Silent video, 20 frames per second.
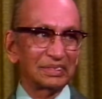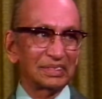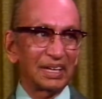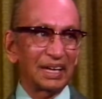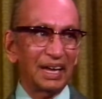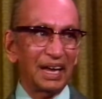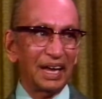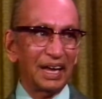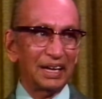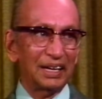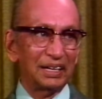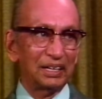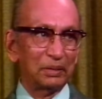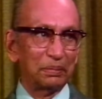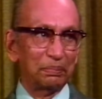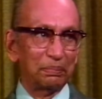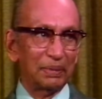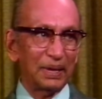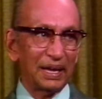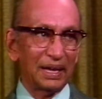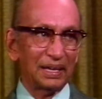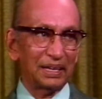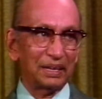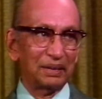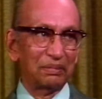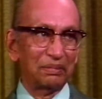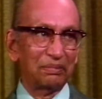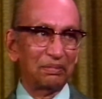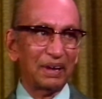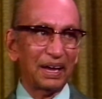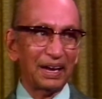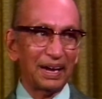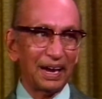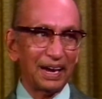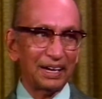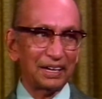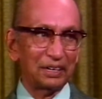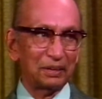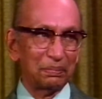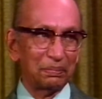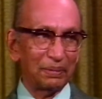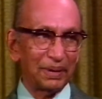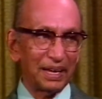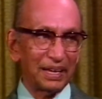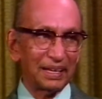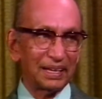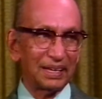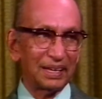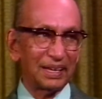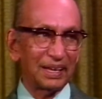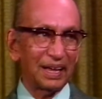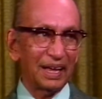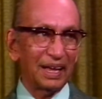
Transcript: n space, finite space,